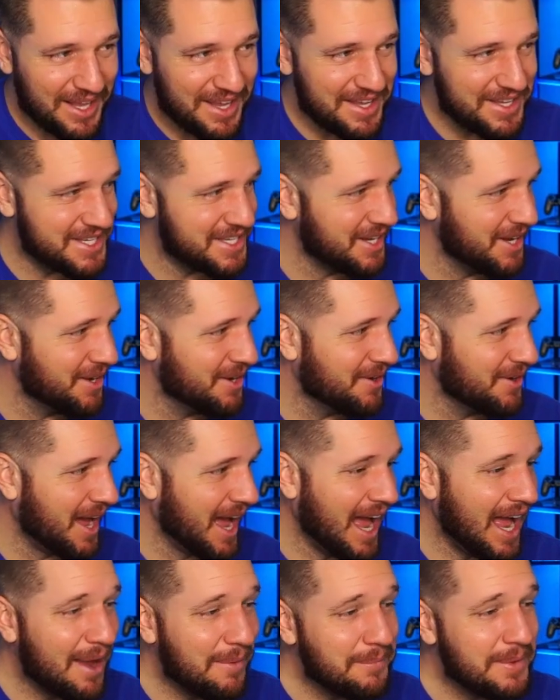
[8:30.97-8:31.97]
So
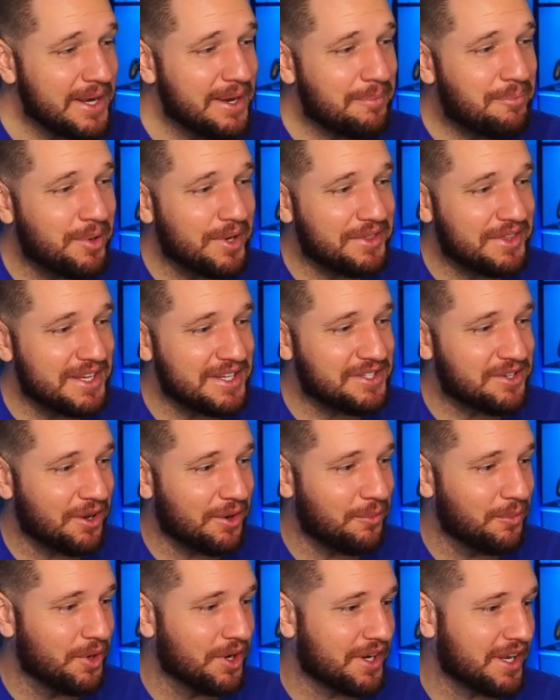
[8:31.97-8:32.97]
I'm gonna put this
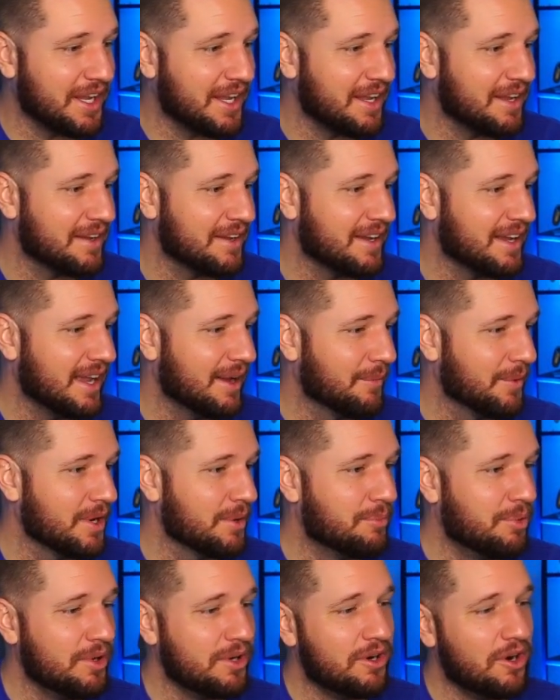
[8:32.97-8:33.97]
on rookie, and when
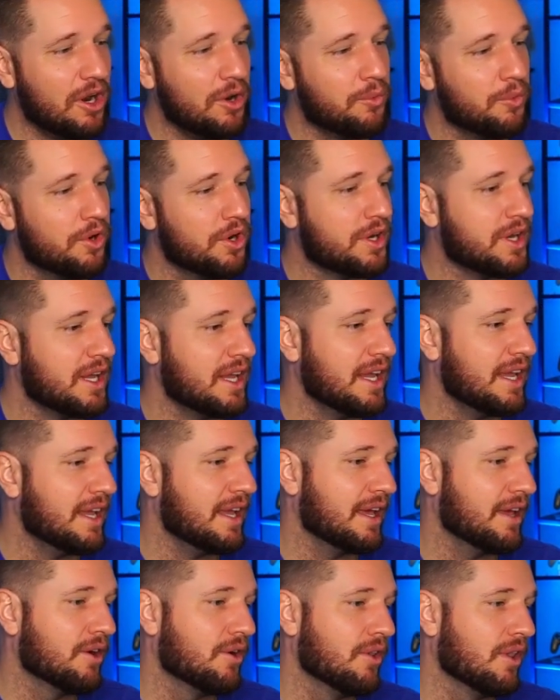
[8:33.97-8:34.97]
you put it on
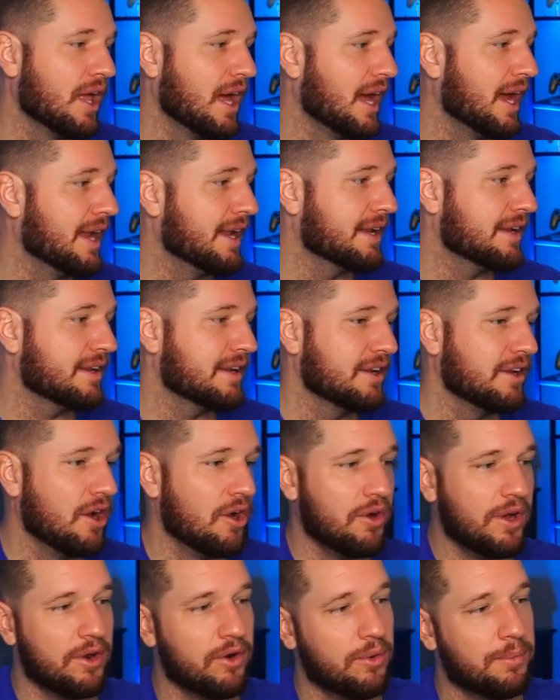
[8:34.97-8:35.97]
rookie, it'll like, you
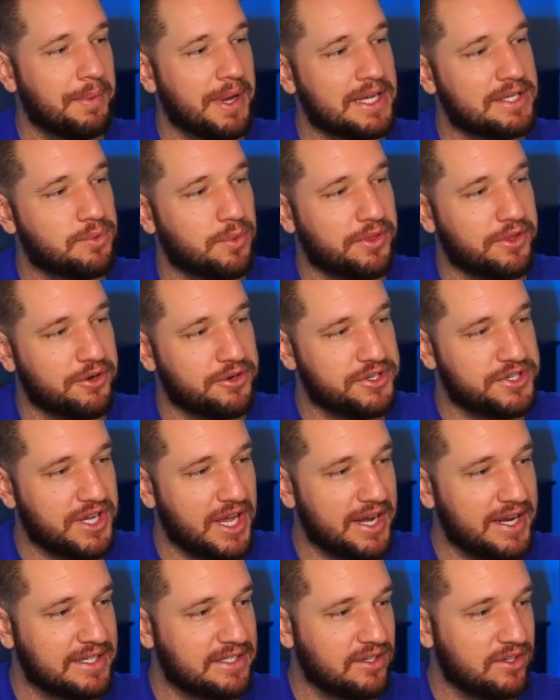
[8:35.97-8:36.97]
know, it'll mess with your
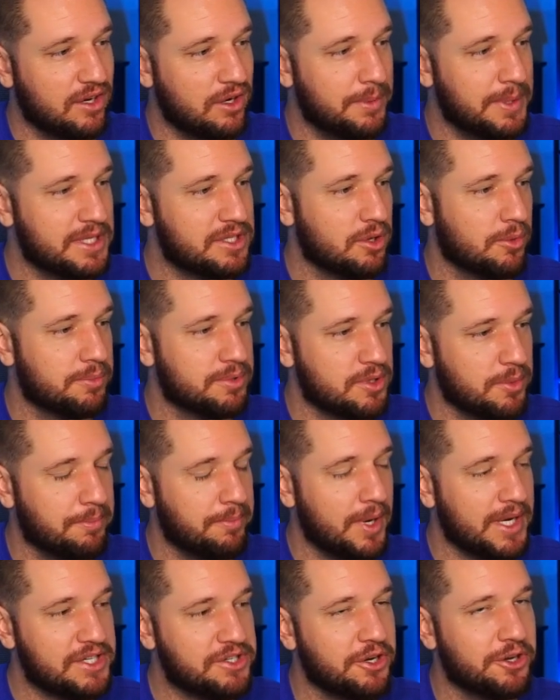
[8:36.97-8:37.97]
settings a little bit. So
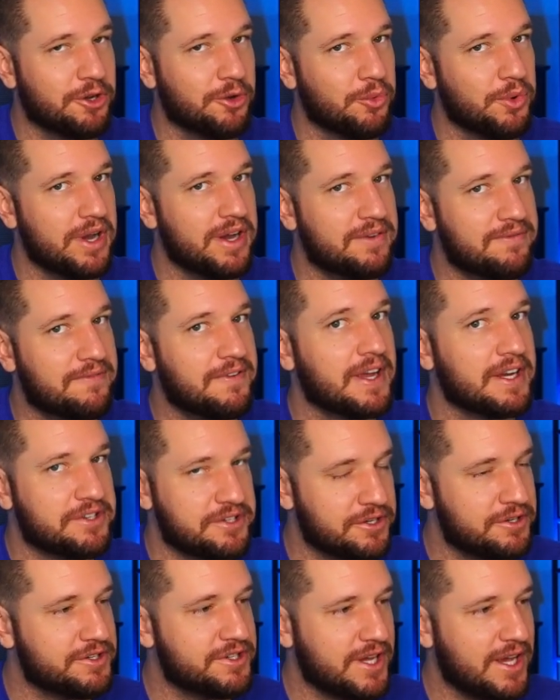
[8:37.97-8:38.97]
make sure you
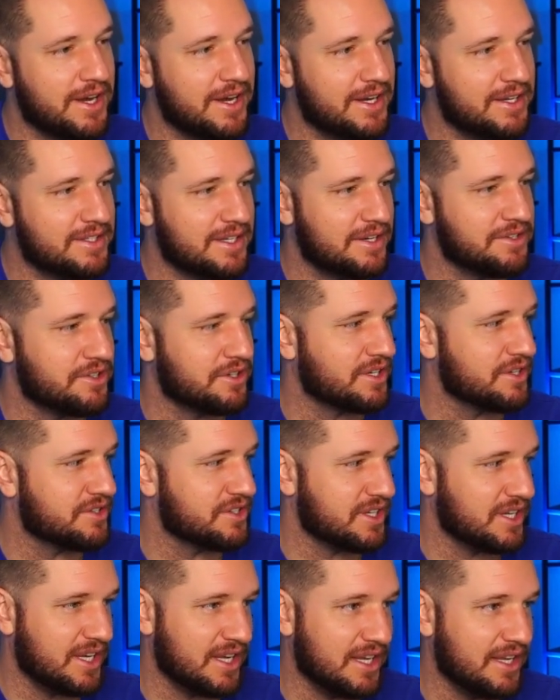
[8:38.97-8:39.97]
refix your settings. As you can
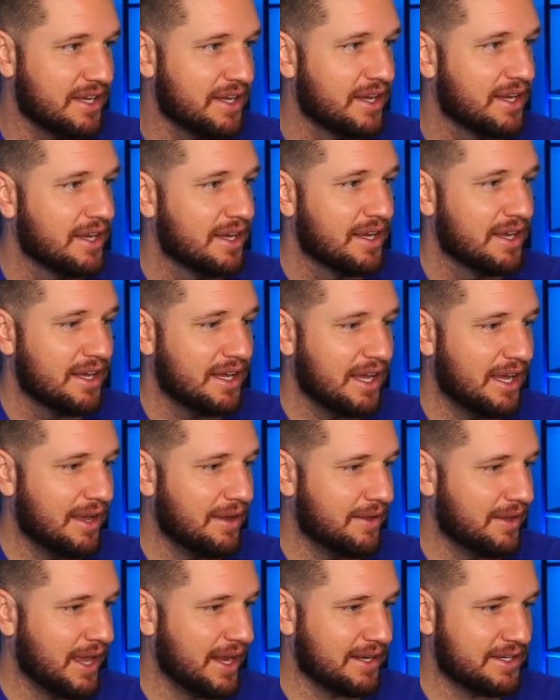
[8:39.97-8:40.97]
see,
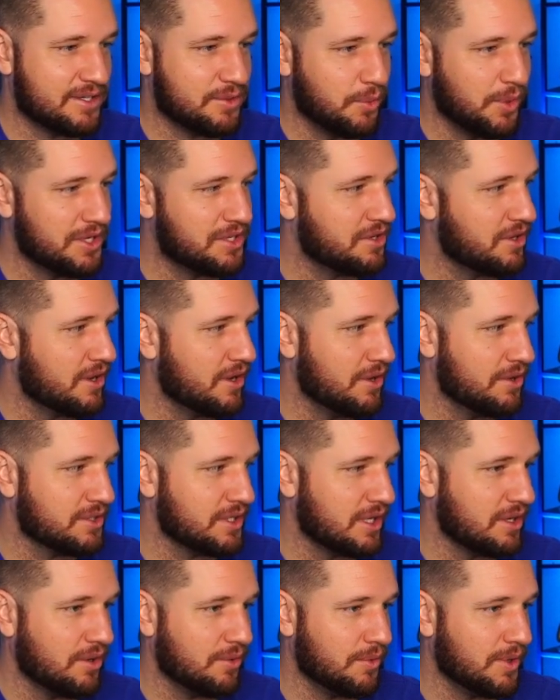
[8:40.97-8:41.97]
it like switched those.
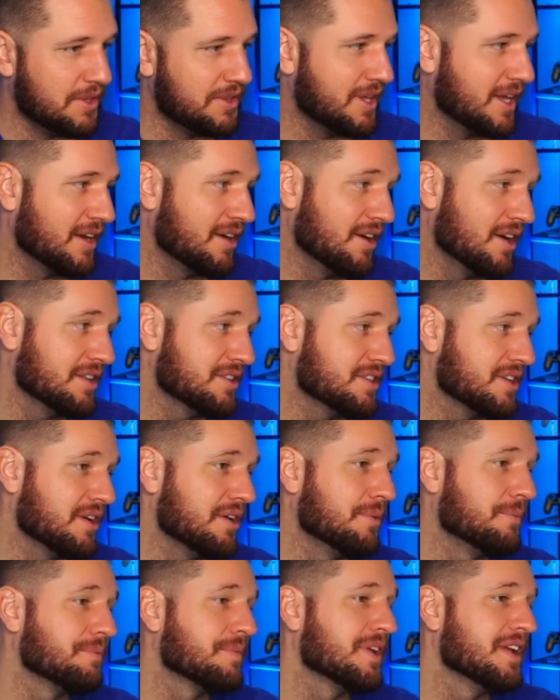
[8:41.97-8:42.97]
I don't want that on,
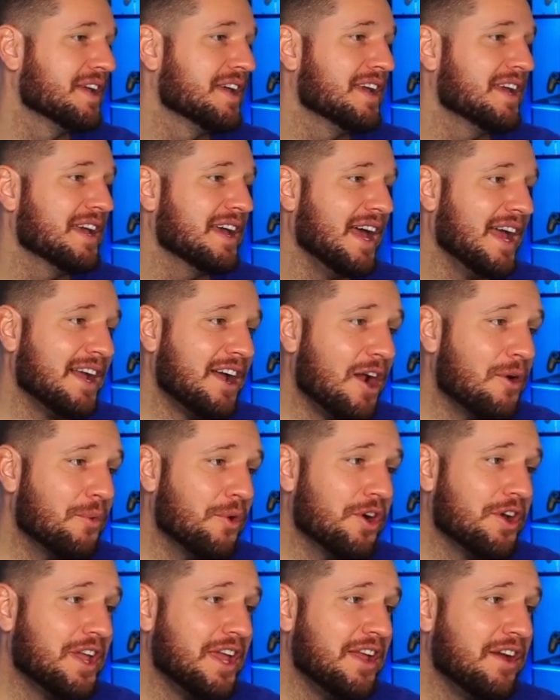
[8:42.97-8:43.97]
so I got
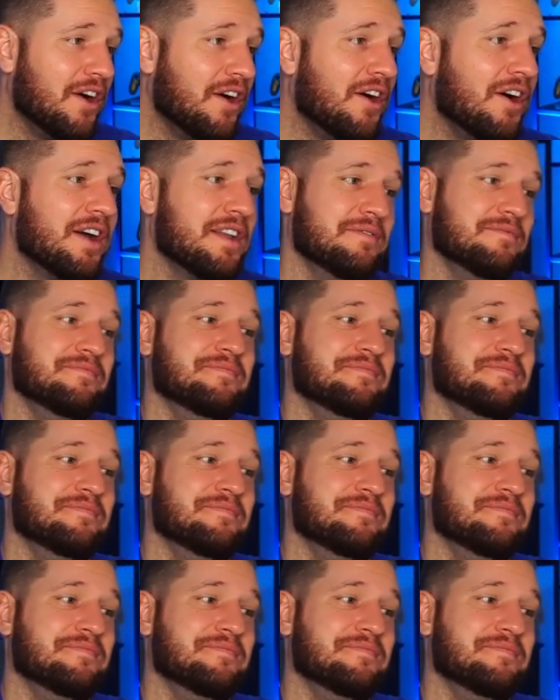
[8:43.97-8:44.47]
rookie on,